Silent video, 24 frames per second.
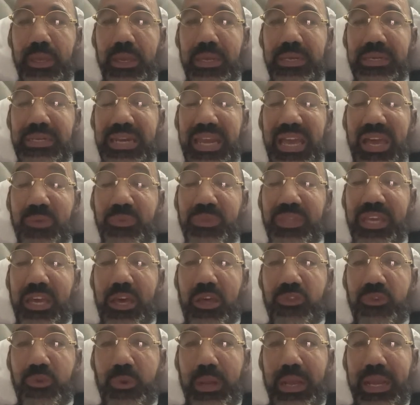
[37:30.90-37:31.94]
Now, the
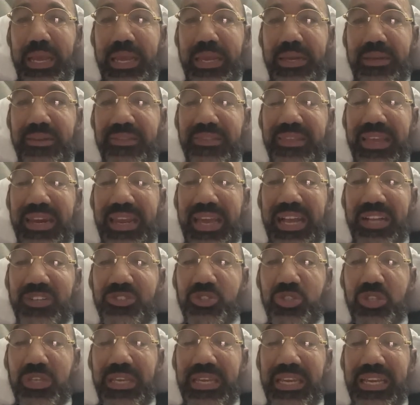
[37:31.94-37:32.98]
other end that
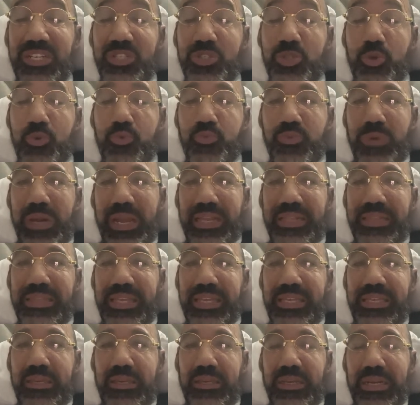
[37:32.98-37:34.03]
actually
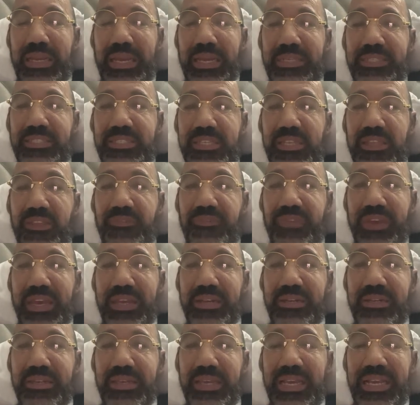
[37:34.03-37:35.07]
directly connects to the
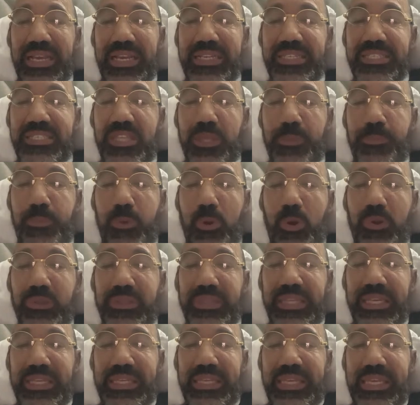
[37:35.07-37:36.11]
vent is the
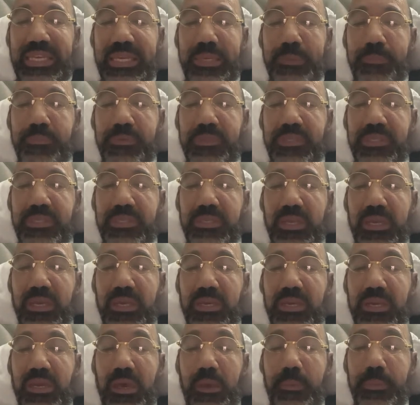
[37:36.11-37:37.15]
part that keeps
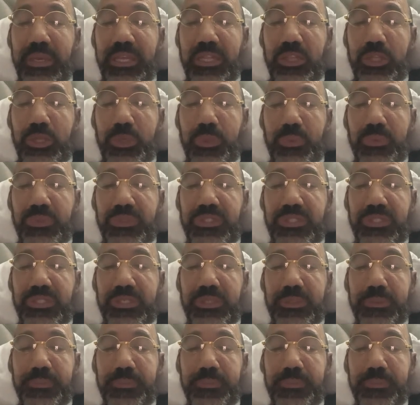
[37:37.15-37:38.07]
coming loose.